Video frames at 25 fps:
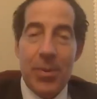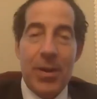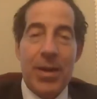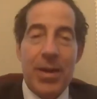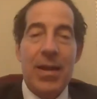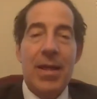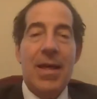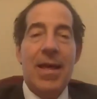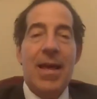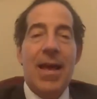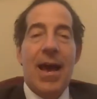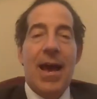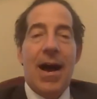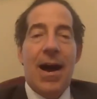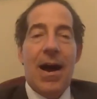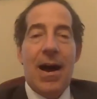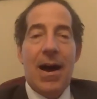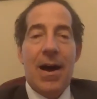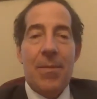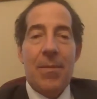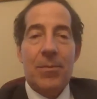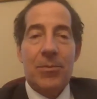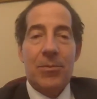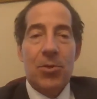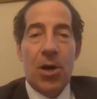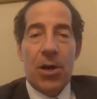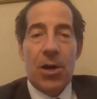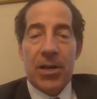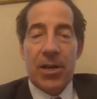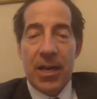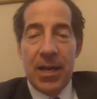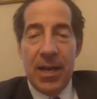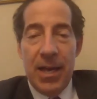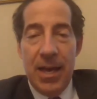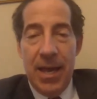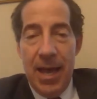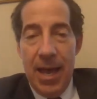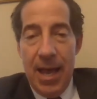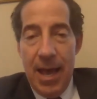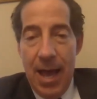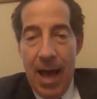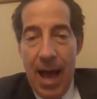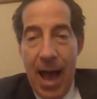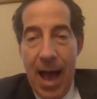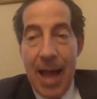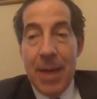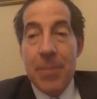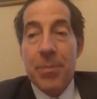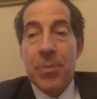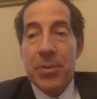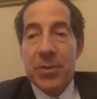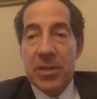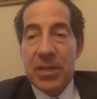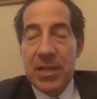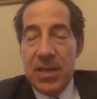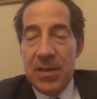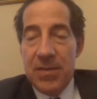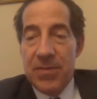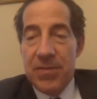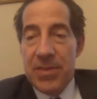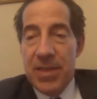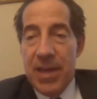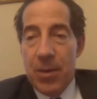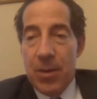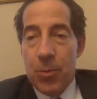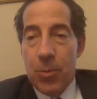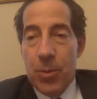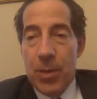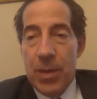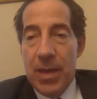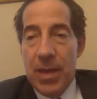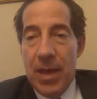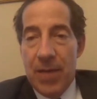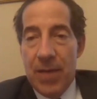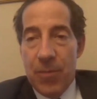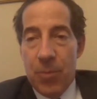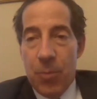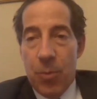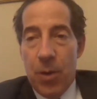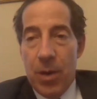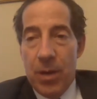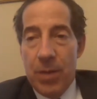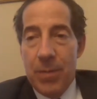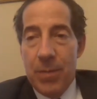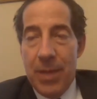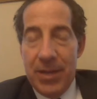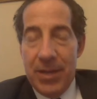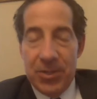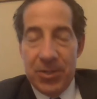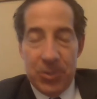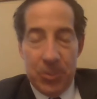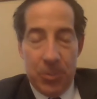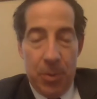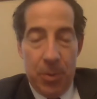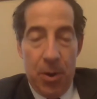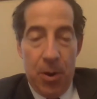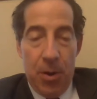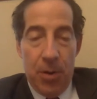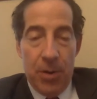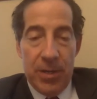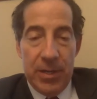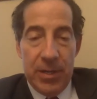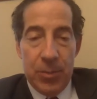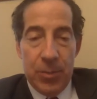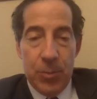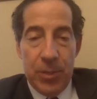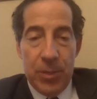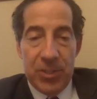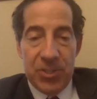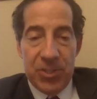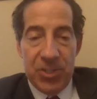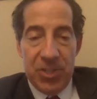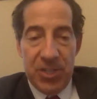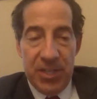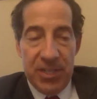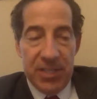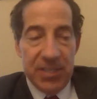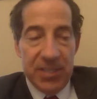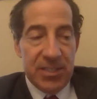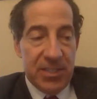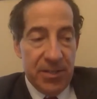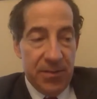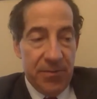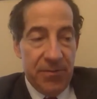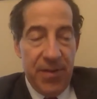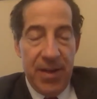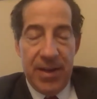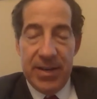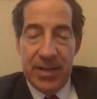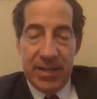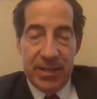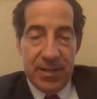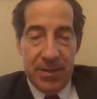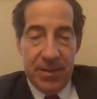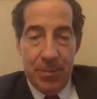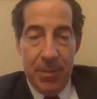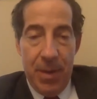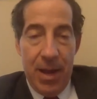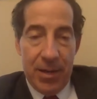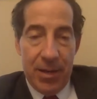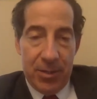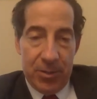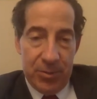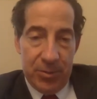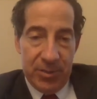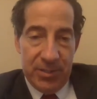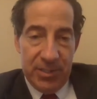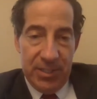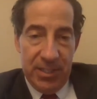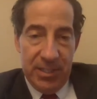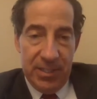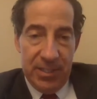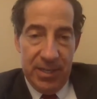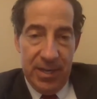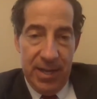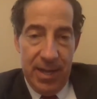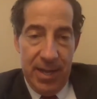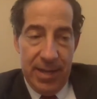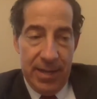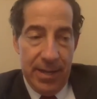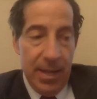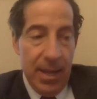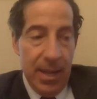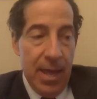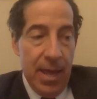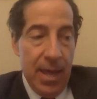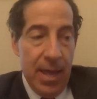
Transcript: But look, I believe that we have one major party which is defending democracy today,